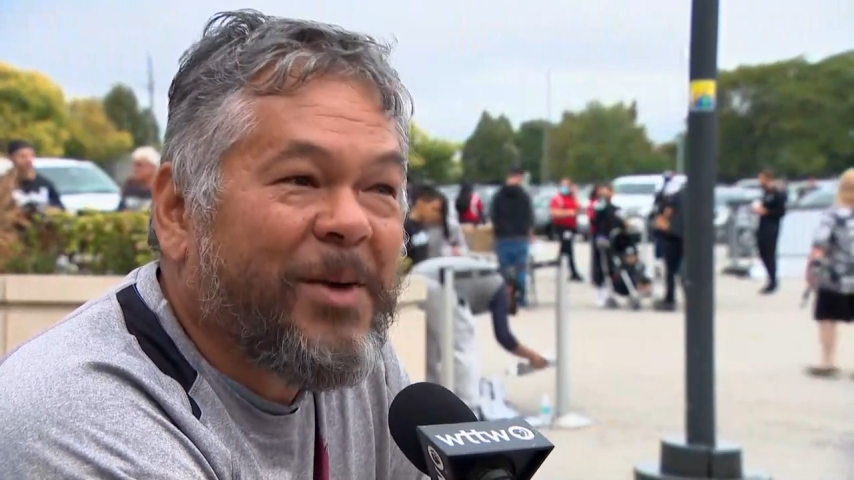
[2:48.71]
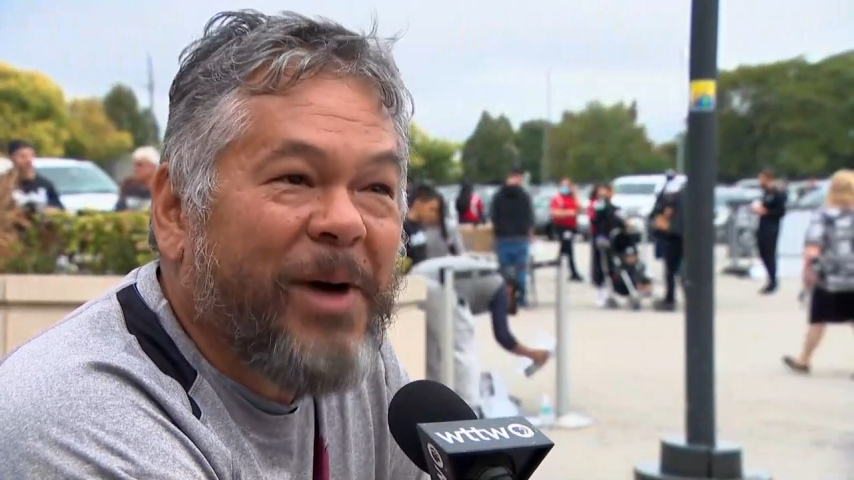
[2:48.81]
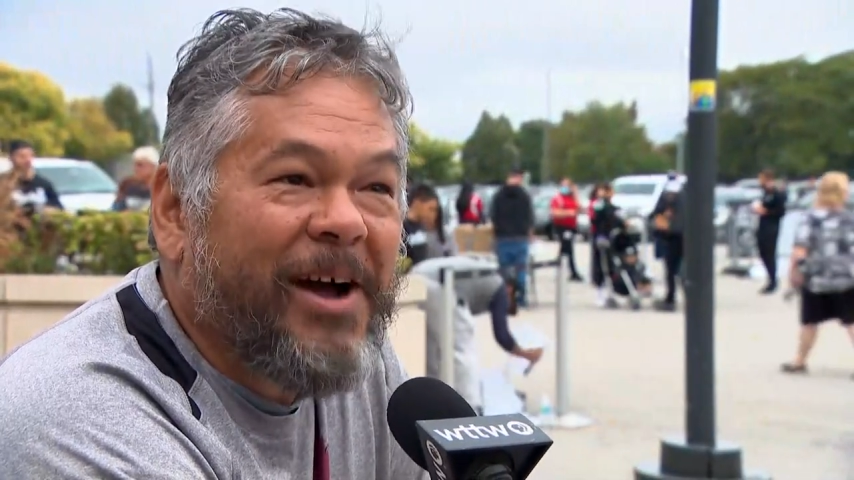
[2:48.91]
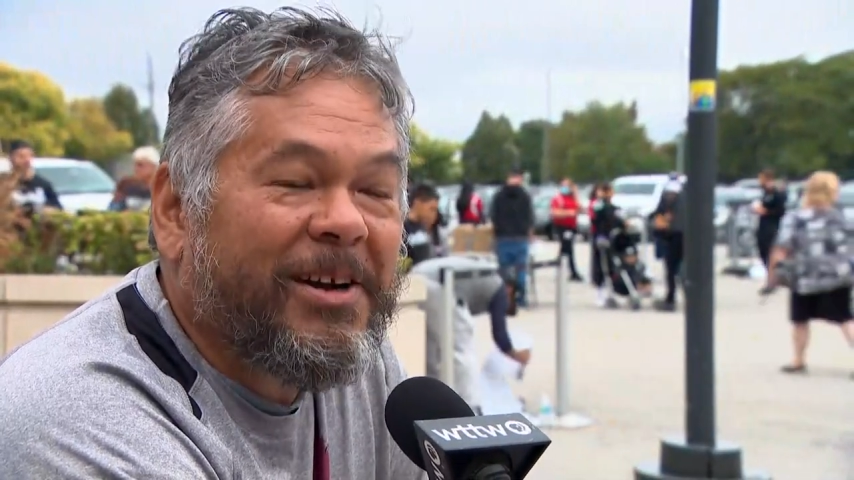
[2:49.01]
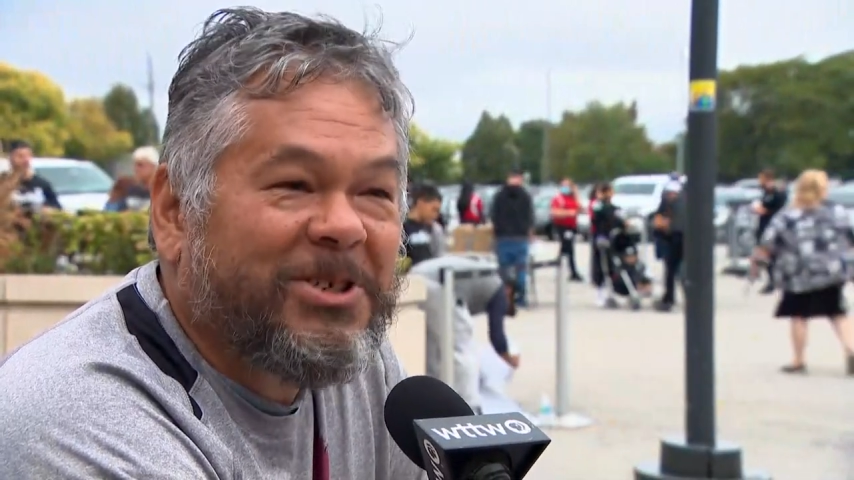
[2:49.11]

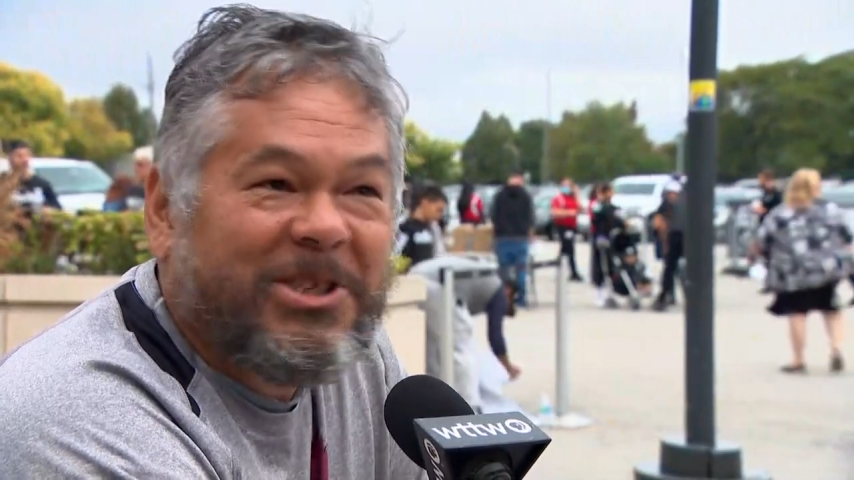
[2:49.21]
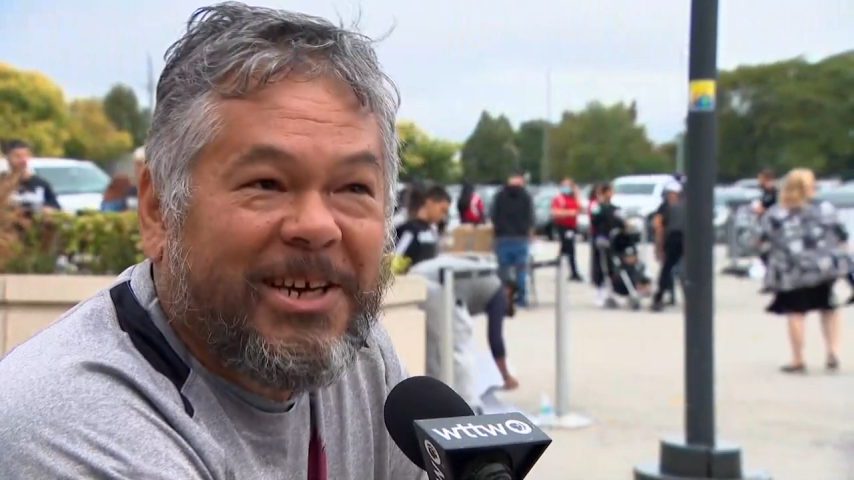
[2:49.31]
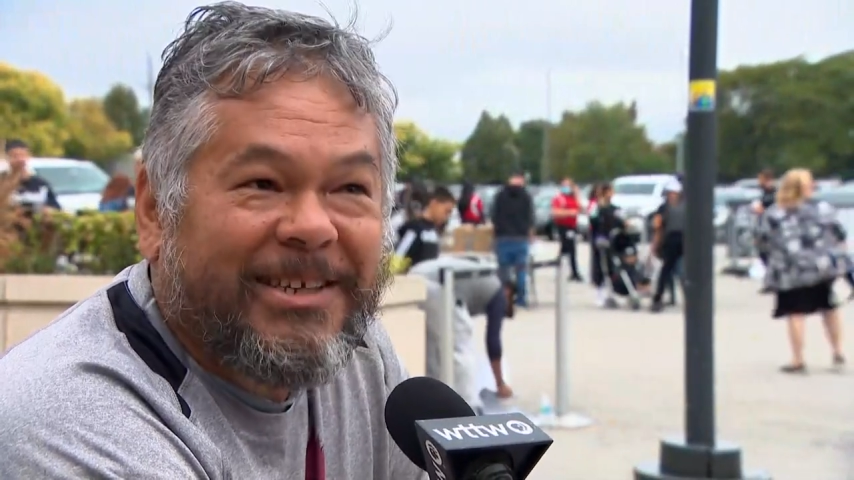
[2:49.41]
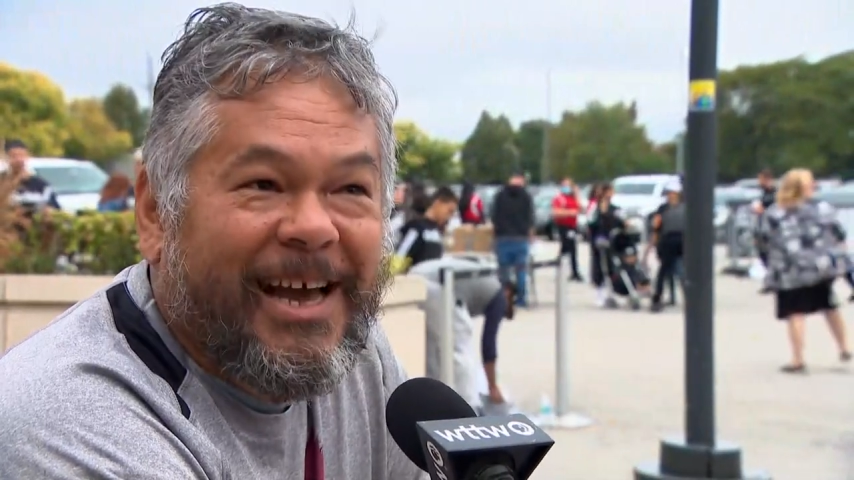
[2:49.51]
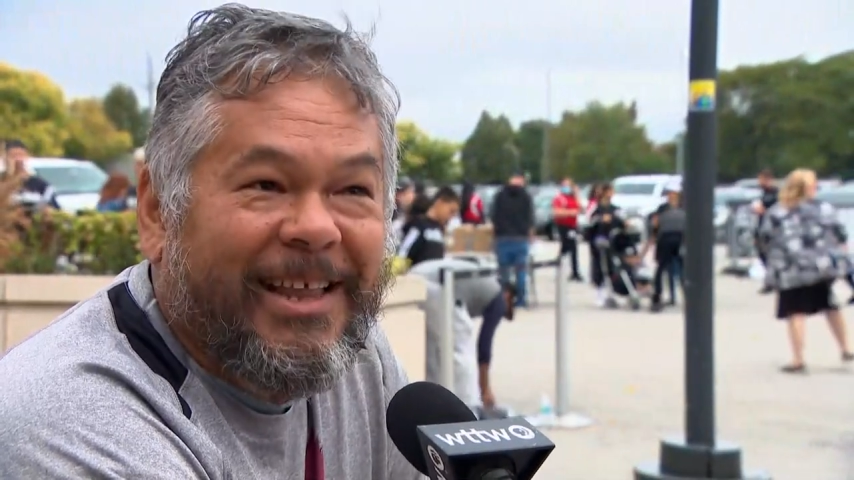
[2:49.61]
about it just
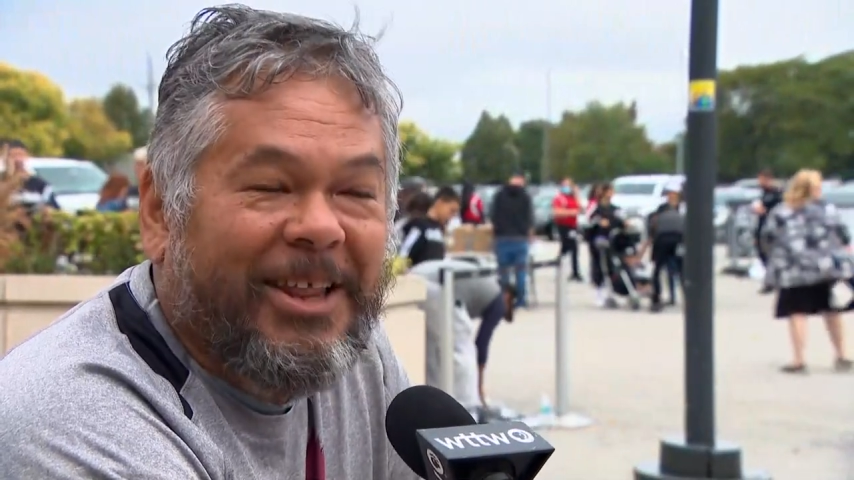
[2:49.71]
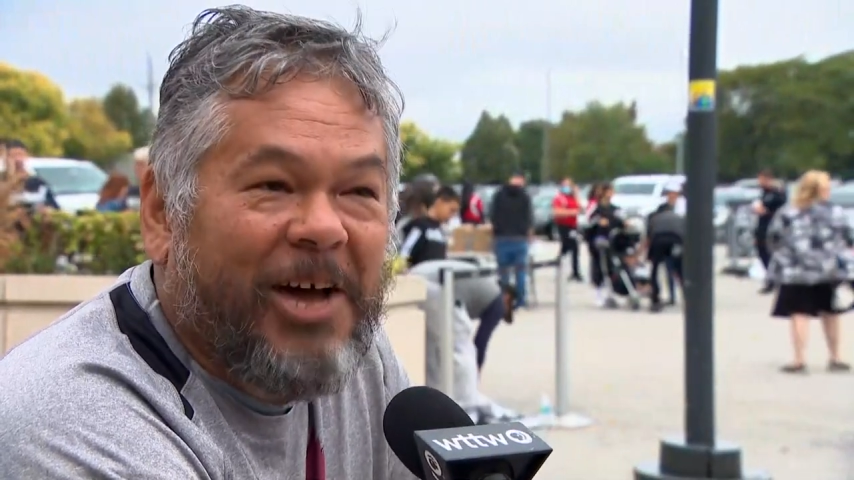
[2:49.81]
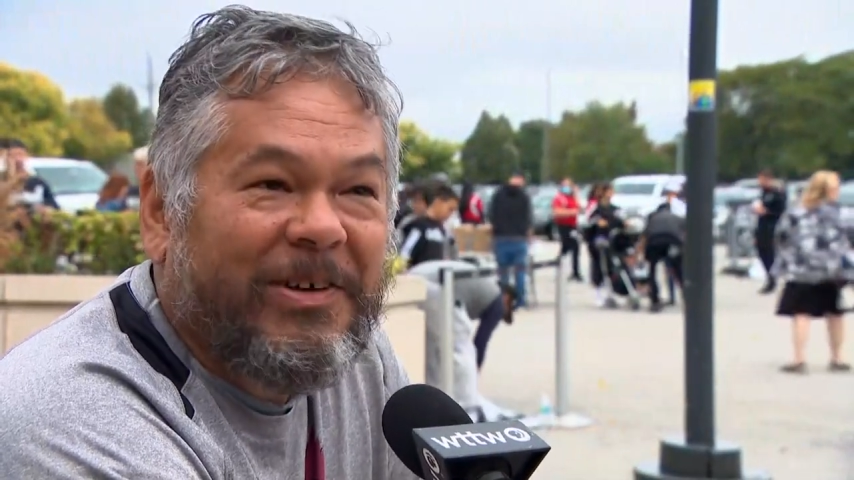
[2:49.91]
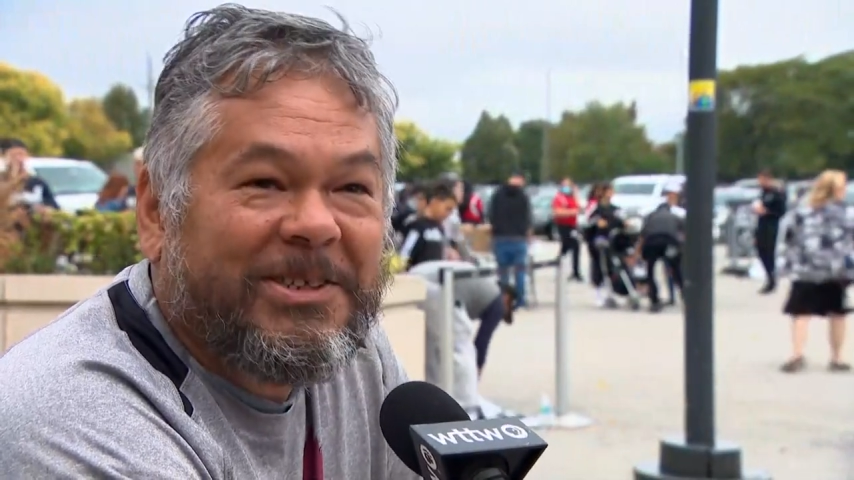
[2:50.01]
because I love